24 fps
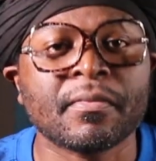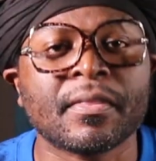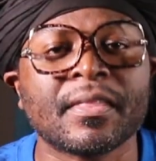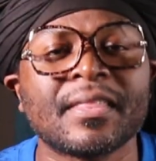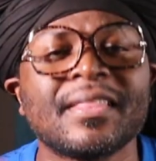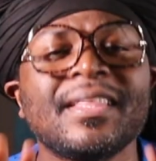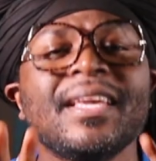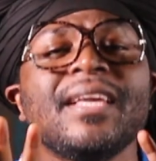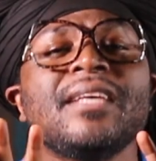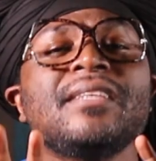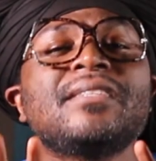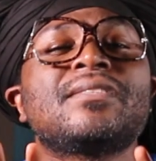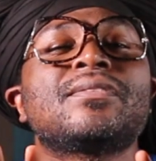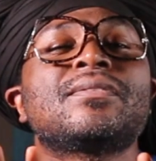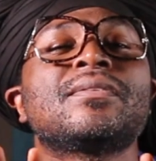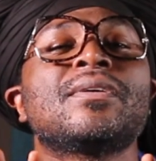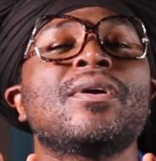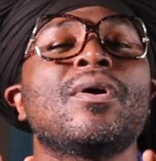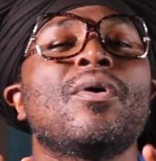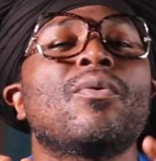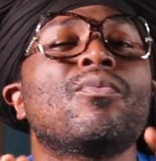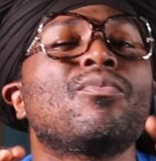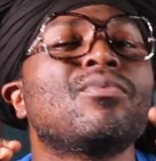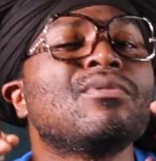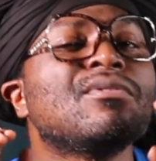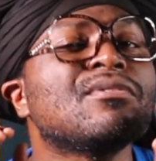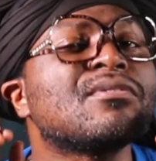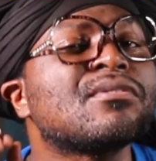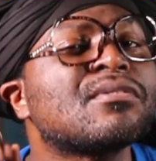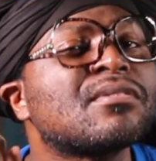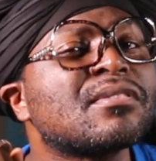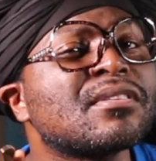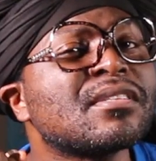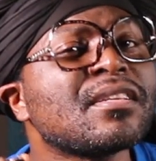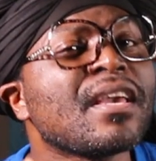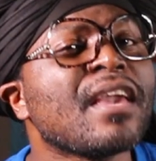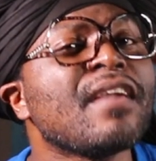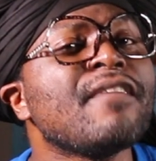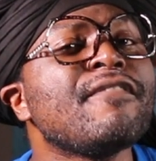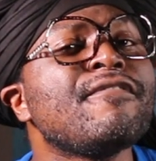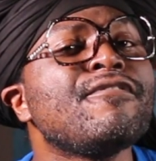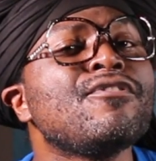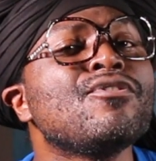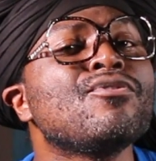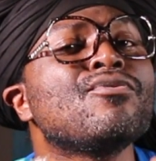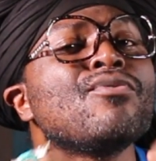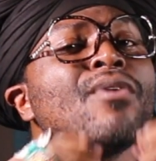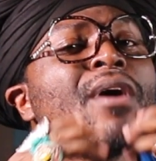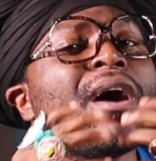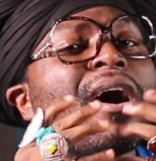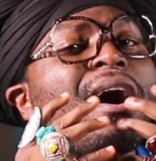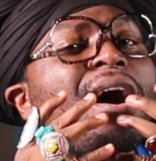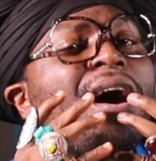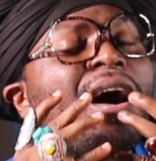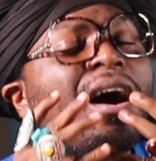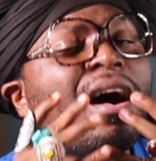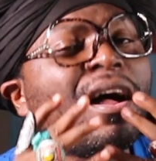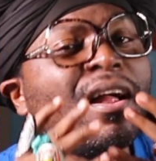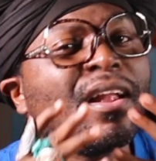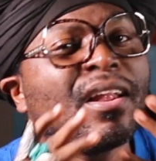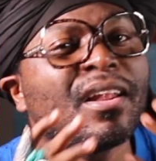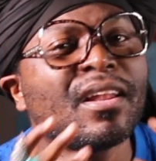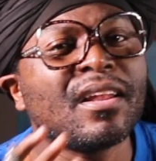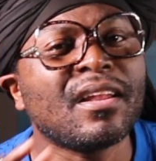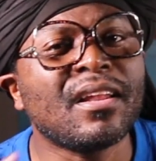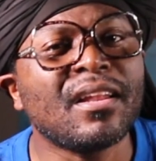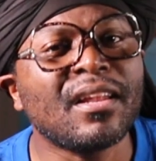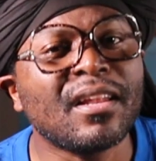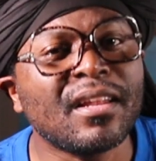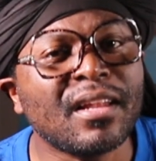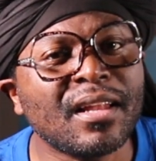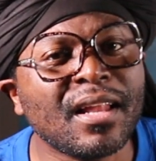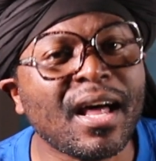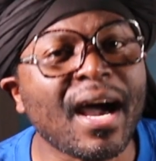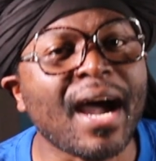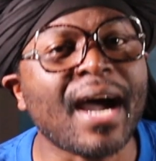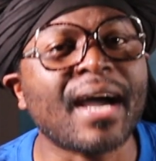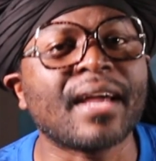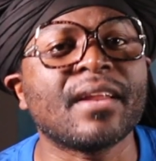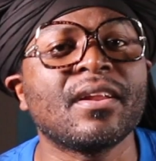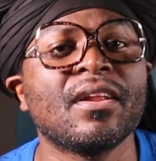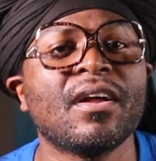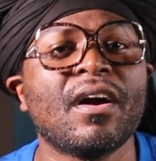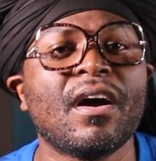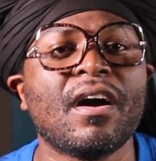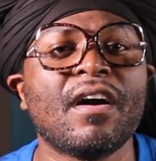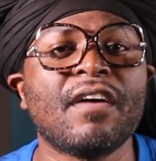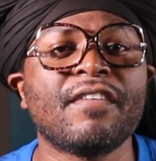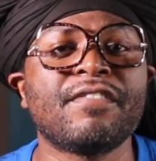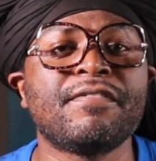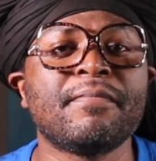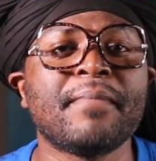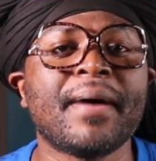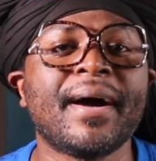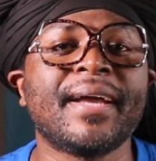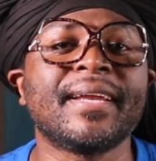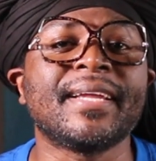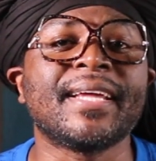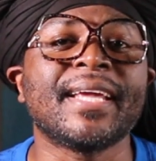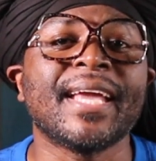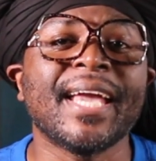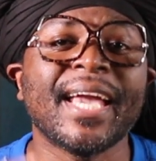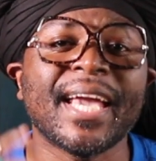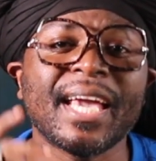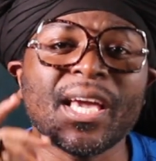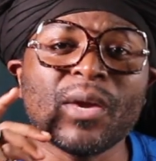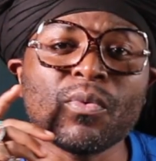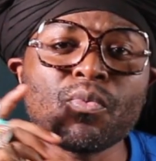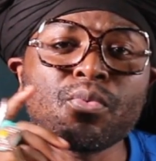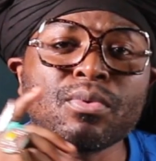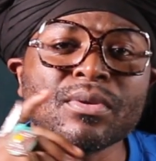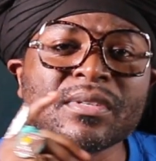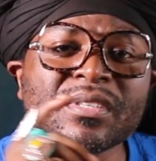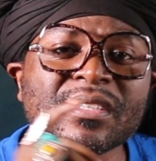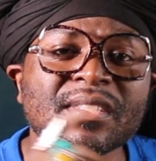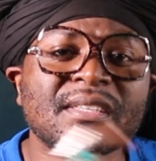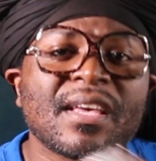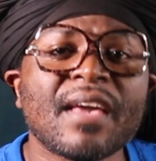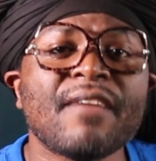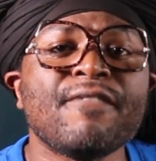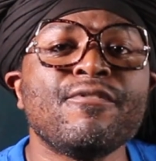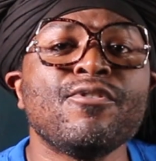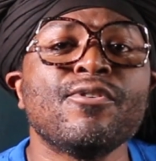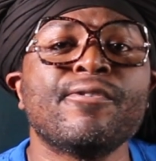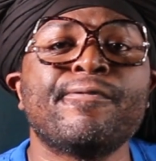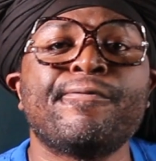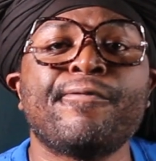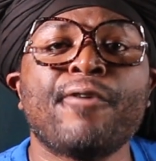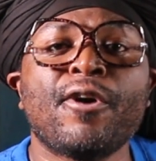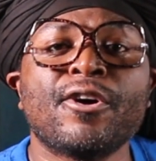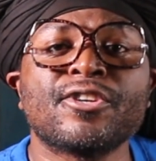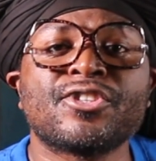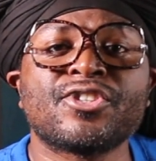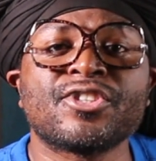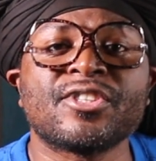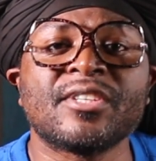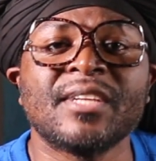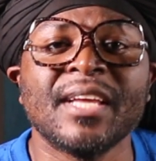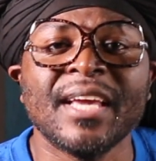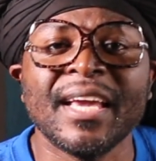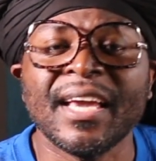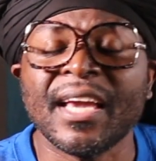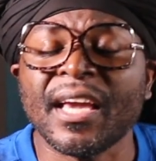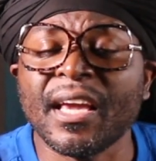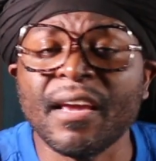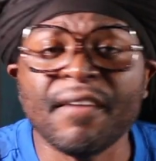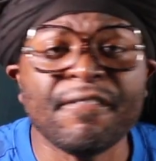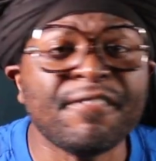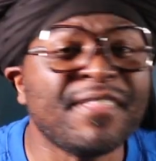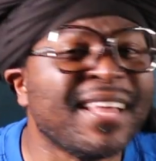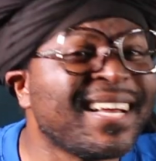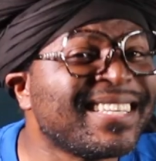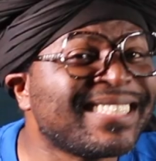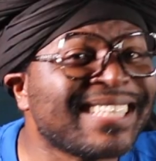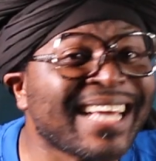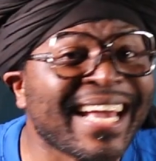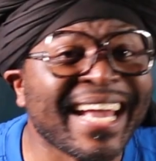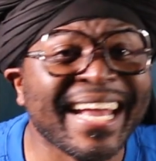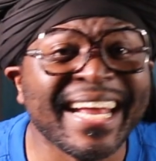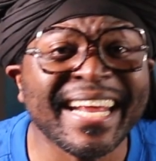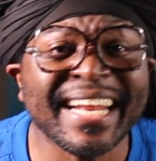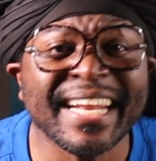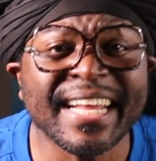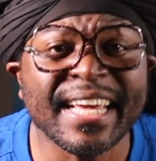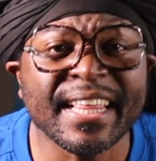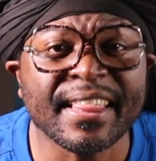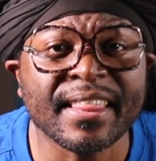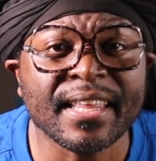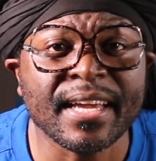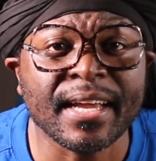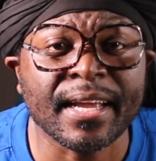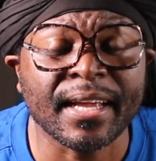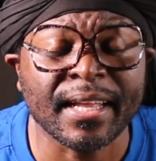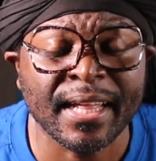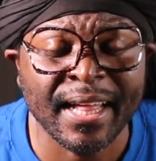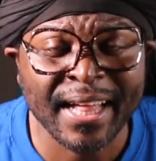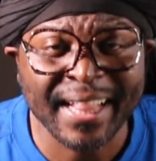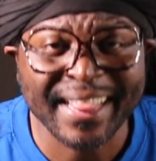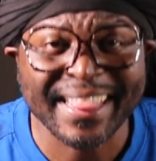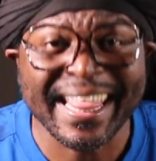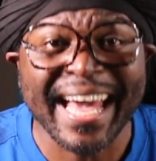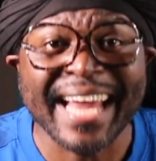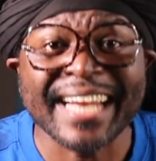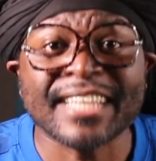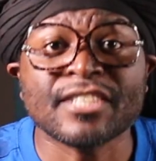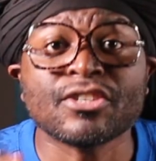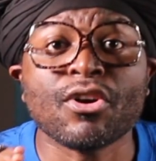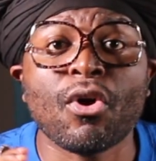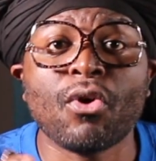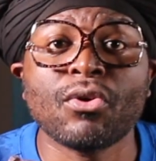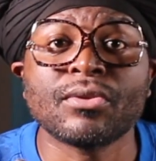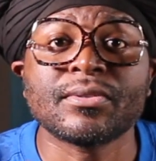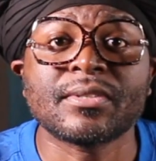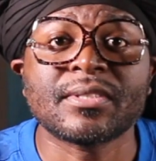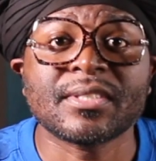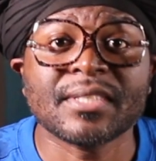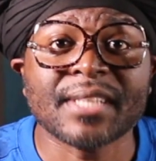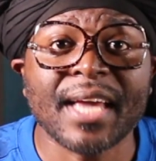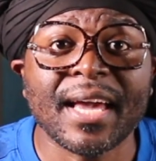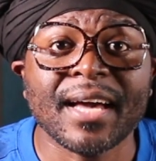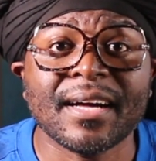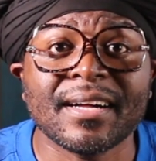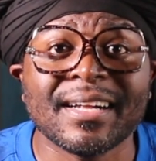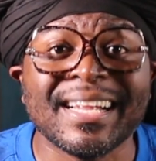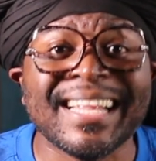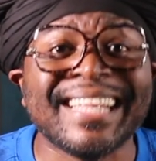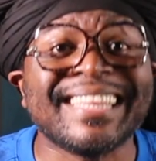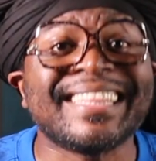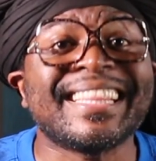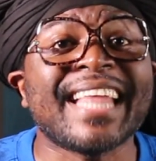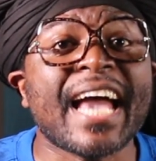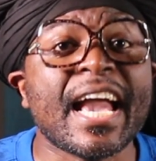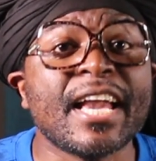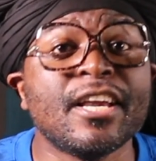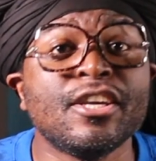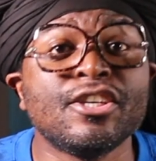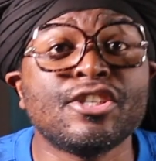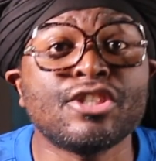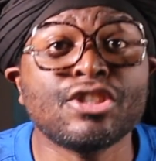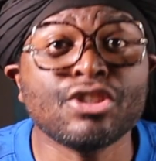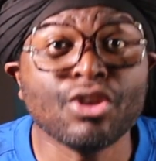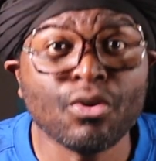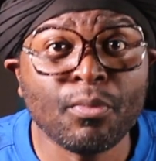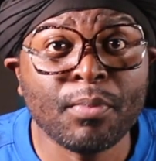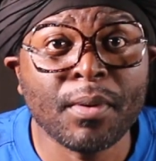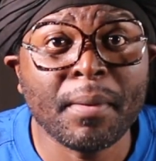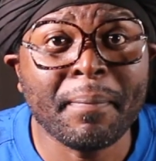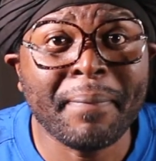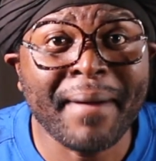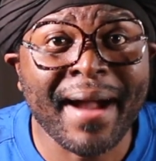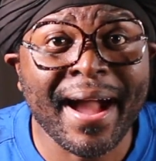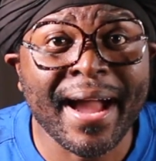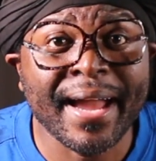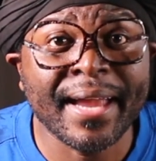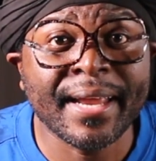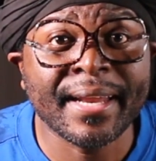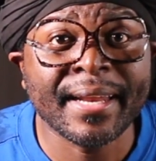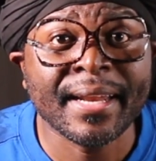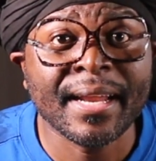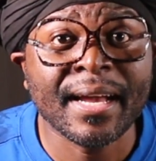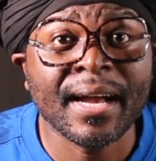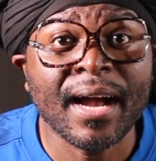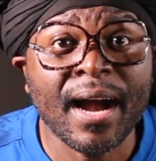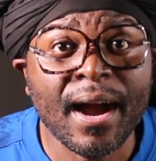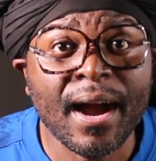This will save you a lot of money. It will save you a fortune. If there's anything that is on sale that you should be buying,